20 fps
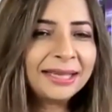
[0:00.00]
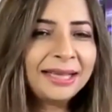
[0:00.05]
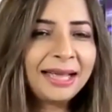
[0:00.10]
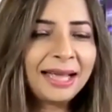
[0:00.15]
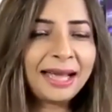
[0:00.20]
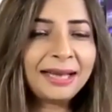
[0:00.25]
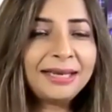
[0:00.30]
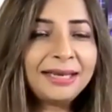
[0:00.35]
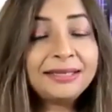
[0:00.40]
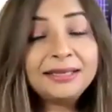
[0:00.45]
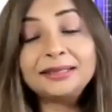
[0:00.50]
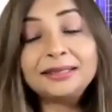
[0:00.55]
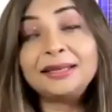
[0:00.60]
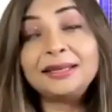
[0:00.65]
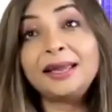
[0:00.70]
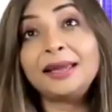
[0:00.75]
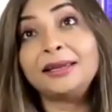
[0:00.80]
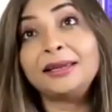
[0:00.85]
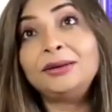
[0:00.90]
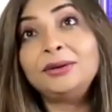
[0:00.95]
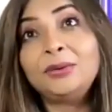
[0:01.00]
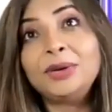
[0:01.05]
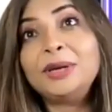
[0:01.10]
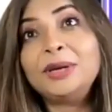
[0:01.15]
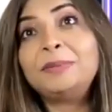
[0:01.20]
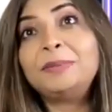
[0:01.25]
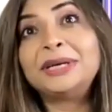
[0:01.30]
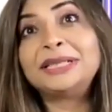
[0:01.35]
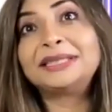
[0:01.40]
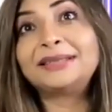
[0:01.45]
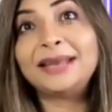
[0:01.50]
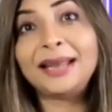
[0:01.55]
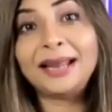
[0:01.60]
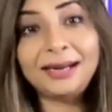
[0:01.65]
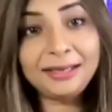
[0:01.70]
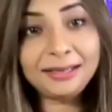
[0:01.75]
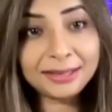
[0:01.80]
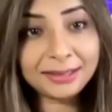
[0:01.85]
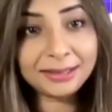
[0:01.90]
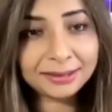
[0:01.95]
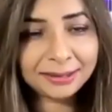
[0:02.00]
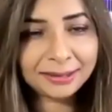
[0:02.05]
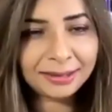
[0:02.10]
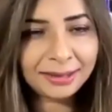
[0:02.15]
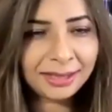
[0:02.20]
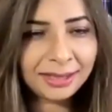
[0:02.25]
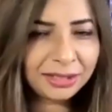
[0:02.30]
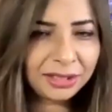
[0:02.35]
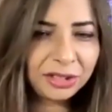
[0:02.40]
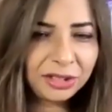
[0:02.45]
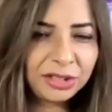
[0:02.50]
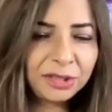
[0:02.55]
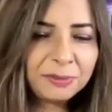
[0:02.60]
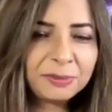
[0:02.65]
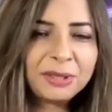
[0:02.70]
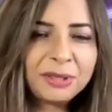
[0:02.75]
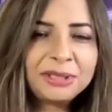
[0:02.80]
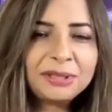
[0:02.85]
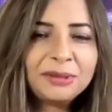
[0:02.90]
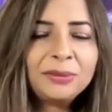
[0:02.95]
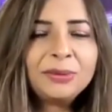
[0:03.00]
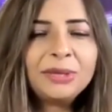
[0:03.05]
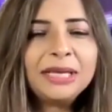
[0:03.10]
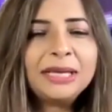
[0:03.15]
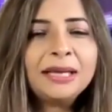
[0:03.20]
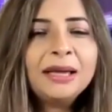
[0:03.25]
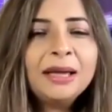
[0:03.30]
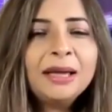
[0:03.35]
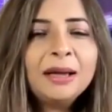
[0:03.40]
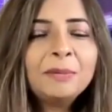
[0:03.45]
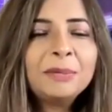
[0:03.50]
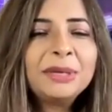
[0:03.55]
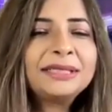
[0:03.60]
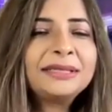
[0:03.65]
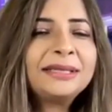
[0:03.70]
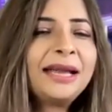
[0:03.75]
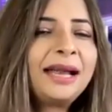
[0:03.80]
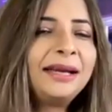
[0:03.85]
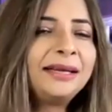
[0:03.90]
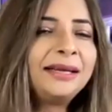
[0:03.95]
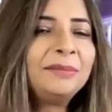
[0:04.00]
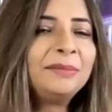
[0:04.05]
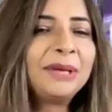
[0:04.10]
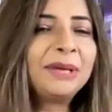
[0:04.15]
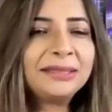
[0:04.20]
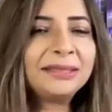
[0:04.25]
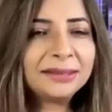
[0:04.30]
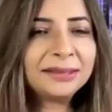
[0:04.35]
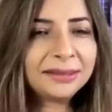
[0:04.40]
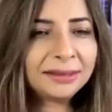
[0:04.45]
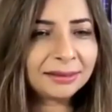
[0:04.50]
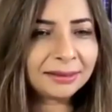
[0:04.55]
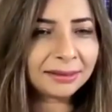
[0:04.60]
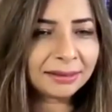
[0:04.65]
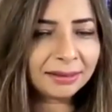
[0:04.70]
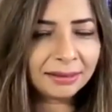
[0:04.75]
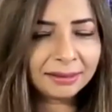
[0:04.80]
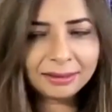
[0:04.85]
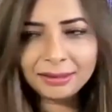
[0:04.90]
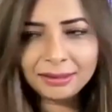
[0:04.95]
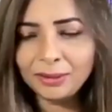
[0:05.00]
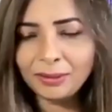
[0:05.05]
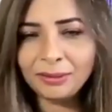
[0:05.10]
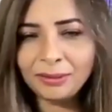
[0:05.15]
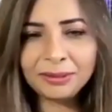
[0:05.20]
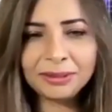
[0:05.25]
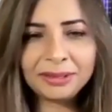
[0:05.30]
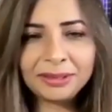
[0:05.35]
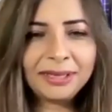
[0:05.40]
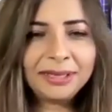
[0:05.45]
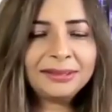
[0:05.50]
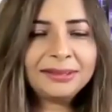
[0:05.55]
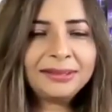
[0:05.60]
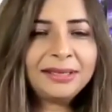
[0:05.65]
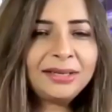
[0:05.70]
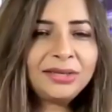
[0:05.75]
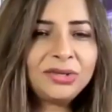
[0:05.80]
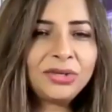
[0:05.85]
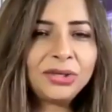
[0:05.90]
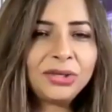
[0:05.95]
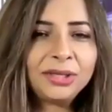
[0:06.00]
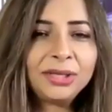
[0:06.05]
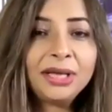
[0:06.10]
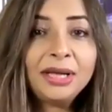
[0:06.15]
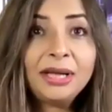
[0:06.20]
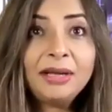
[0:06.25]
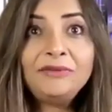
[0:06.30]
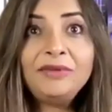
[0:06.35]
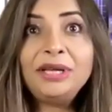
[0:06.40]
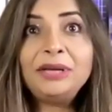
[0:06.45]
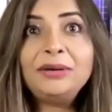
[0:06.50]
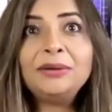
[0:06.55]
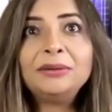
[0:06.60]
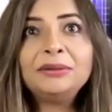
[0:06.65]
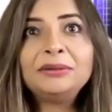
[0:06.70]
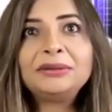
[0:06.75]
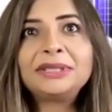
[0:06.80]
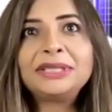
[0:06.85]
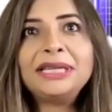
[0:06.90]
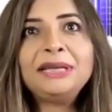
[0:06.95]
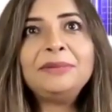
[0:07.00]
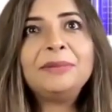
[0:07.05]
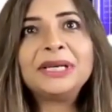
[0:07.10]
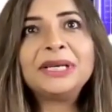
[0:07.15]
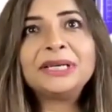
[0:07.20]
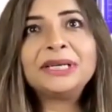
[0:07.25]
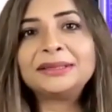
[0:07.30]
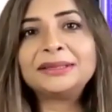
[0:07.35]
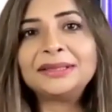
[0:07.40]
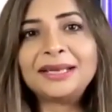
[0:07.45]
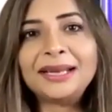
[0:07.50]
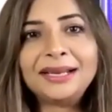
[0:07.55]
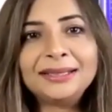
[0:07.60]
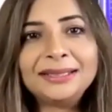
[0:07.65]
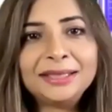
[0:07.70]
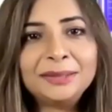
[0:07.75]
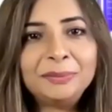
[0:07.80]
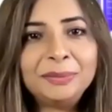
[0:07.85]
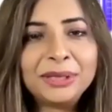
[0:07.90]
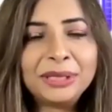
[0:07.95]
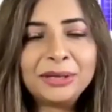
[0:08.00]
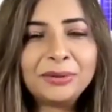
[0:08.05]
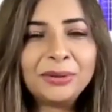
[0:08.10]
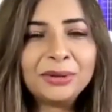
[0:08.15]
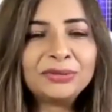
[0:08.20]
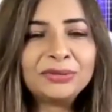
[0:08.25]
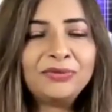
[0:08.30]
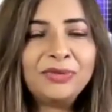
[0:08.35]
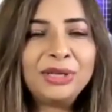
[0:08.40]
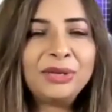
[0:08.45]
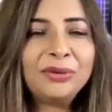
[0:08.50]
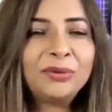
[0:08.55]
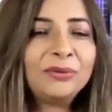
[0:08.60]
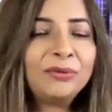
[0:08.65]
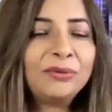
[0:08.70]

And it is like knowing personalities in relationships, or it's knowing personality matters in an organization. We don't see personality because we don't